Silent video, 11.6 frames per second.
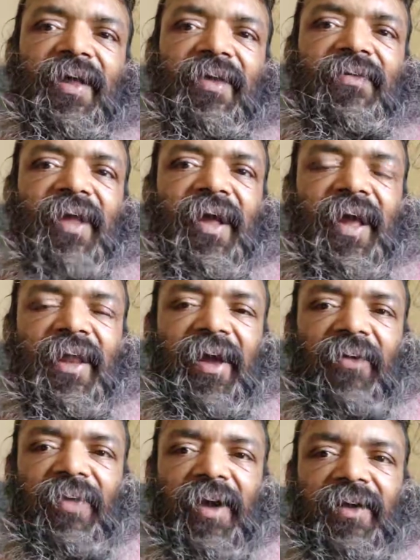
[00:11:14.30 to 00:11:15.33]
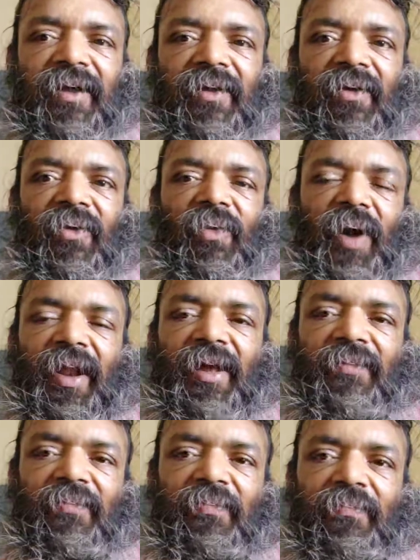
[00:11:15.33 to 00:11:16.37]
is the area vector,
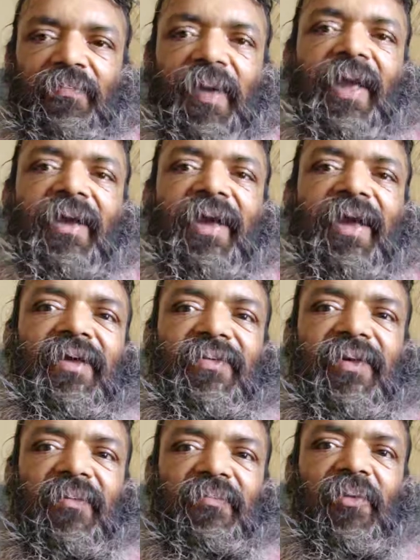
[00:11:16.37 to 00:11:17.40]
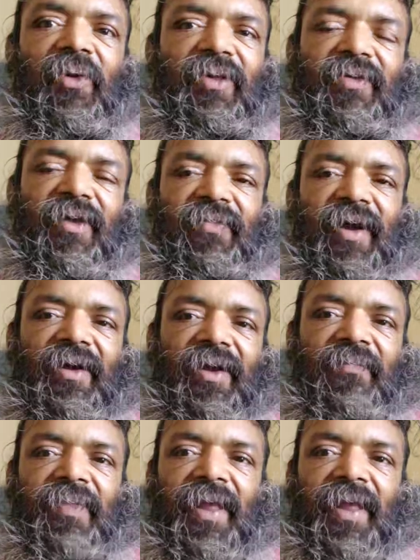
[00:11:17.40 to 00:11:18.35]
whereas p is position vector.